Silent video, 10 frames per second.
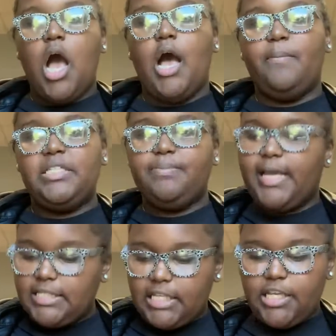It's
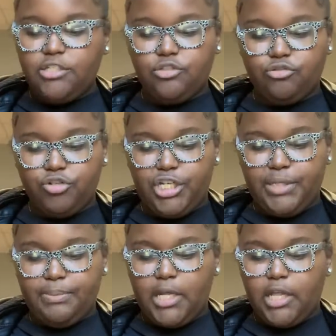basically
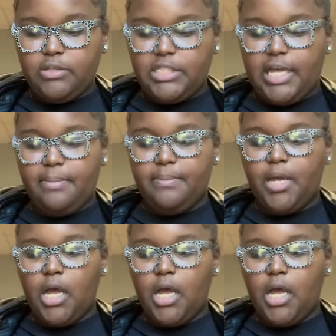extreme close-up,